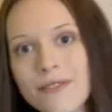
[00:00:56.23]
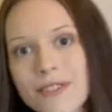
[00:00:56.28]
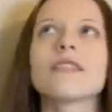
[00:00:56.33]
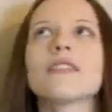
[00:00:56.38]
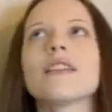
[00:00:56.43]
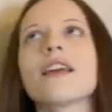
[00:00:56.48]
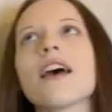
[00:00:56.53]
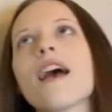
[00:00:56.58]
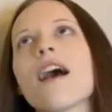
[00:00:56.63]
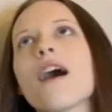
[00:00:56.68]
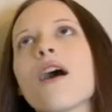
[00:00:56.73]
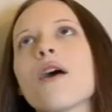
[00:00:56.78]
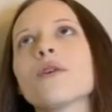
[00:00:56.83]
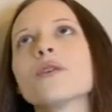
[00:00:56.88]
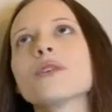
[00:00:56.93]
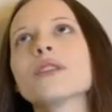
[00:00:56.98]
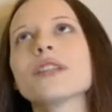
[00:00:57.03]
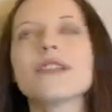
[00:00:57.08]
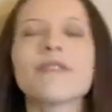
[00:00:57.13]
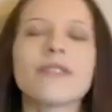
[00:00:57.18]

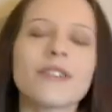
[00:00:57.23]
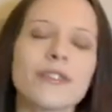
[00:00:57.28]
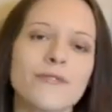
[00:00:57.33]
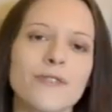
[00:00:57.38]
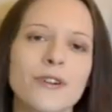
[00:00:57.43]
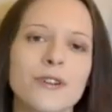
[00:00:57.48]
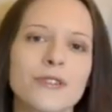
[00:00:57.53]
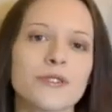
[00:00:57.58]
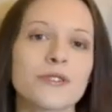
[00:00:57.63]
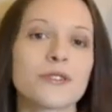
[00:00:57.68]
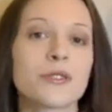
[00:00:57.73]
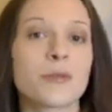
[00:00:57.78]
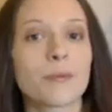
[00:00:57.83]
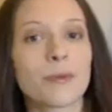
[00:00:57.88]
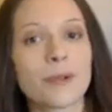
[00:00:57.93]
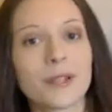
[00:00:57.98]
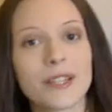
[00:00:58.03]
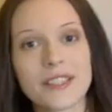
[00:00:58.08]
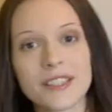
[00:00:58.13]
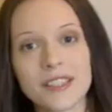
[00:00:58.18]
Now, living fossils are
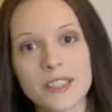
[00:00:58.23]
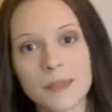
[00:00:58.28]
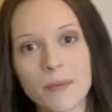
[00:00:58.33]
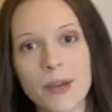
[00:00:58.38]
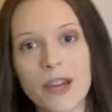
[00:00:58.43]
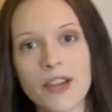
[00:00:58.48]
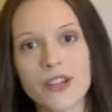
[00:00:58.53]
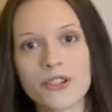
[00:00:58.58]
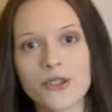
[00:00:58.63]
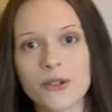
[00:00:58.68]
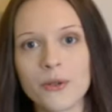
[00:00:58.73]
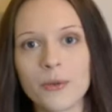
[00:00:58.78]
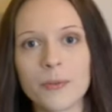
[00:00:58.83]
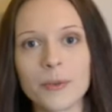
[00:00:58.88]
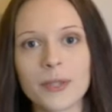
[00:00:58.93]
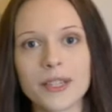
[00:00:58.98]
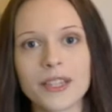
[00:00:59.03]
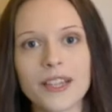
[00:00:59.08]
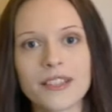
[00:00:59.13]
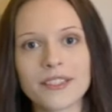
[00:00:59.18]
pretty special,
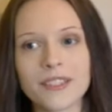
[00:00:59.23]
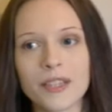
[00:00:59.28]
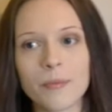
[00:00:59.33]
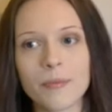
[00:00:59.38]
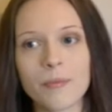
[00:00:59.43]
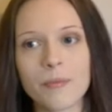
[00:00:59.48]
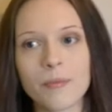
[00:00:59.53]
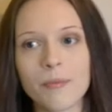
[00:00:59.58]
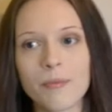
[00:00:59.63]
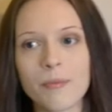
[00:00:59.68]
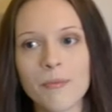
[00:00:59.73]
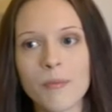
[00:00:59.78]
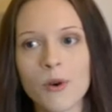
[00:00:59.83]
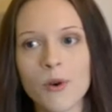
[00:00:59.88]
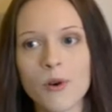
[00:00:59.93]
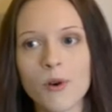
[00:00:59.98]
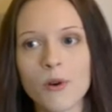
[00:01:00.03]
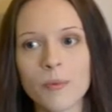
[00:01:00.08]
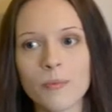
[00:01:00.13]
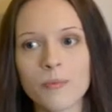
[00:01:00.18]
but there's a
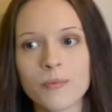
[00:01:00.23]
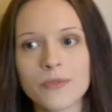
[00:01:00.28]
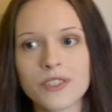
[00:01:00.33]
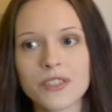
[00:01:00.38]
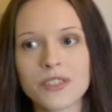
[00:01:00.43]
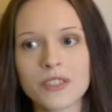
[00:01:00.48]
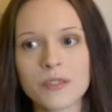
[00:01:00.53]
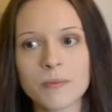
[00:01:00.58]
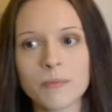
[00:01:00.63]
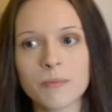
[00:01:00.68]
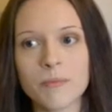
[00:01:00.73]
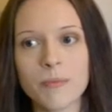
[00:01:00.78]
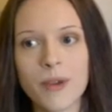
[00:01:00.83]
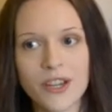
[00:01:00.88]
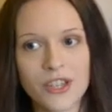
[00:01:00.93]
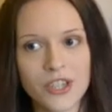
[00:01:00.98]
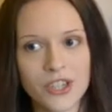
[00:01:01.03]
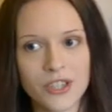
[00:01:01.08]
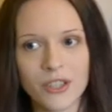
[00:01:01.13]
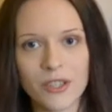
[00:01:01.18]
more
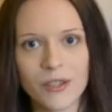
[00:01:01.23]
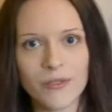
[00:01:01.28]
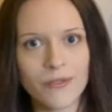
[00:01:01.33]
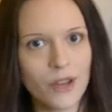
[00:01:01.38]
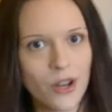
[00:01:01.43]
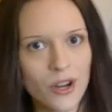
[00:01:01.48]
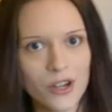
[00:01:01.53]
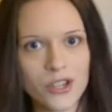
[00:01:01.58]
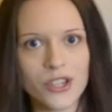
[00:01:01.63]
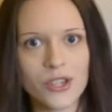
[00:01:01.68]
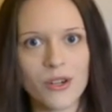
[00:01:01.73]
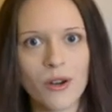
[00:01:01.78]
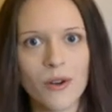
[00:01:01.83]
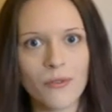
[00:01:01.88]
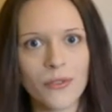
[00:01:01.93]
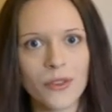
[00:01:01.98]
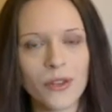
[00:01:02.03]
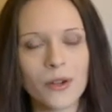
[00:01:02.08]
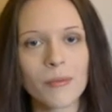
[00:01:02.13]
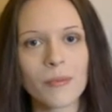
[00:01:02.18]
specialer version
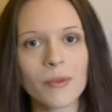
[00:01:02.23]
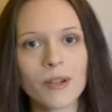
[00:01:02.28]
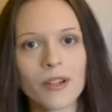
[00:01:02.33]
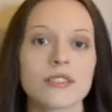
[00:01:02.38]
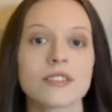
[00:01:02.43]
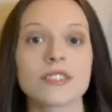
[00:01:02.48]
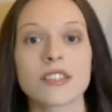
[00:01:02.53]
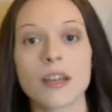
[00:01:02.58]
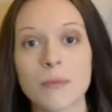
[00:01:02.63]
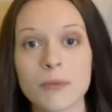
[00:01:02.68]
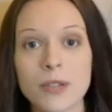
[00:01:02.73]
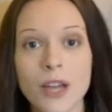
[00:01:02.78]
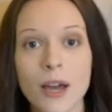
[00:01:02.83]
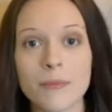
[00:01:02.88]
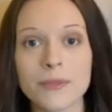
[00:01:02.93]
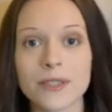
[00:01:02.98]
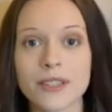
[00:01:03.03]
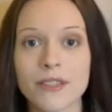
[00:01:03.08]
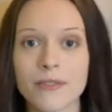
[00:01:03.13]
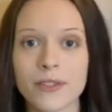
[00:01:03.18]
of them.
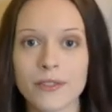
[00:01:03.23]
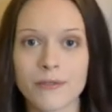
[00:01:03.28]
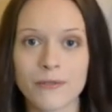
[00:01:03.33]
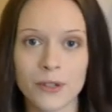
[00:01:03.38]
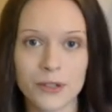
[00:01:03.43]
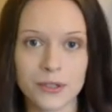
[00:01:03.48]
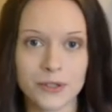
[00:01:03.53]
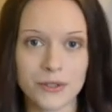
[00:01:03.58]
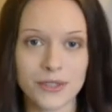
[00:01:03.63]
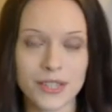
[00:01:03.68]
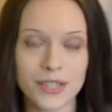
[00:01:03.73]
Sometimes living fossils